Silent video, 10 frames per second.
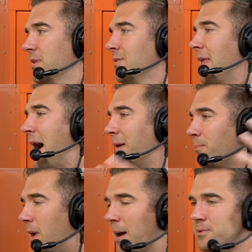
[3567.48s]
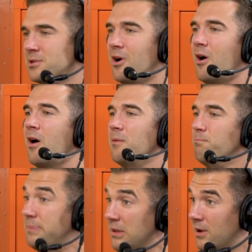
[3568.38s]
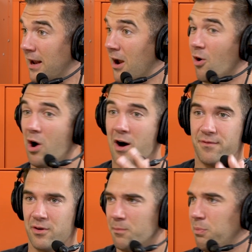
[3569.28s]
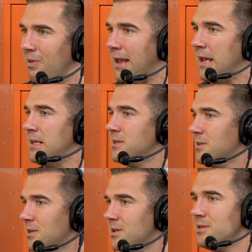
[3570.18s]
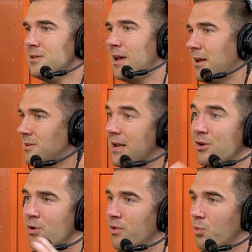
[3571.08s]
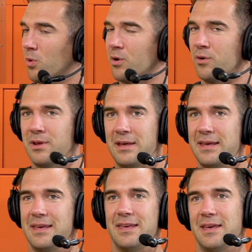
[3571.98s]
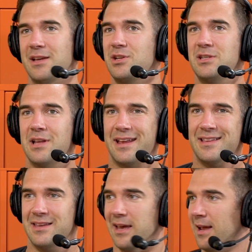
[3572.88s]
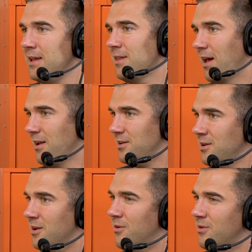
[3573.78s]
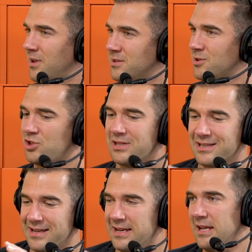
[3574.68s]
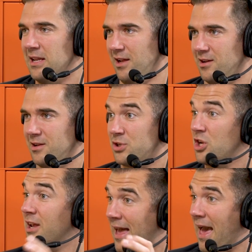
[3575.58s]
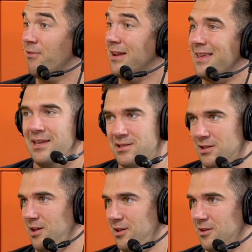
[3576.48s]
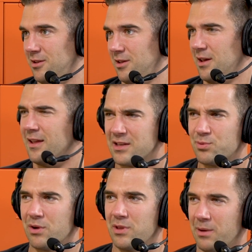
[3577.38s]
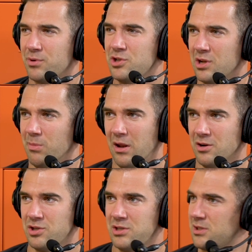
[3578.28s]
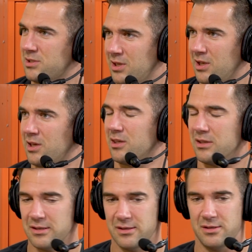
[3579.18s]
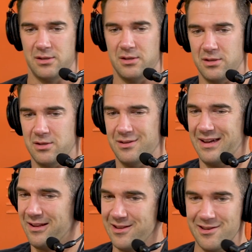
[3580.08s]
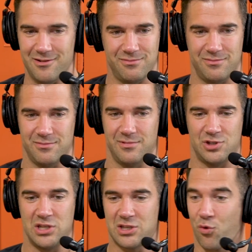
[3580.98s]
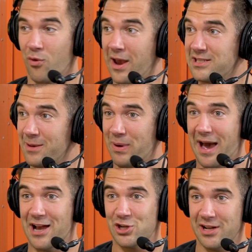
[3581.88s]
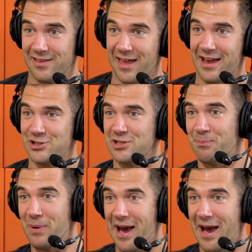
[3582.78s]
Latin pop star and billionaire offer her planes and this and that and taking her all over the world. She's not into any of that, you know? And so she doesn't need it. She could have it easily. And that's what I really appreciate about her. She's just like, I don't know. She's we crazy passionate. Like, she's a night.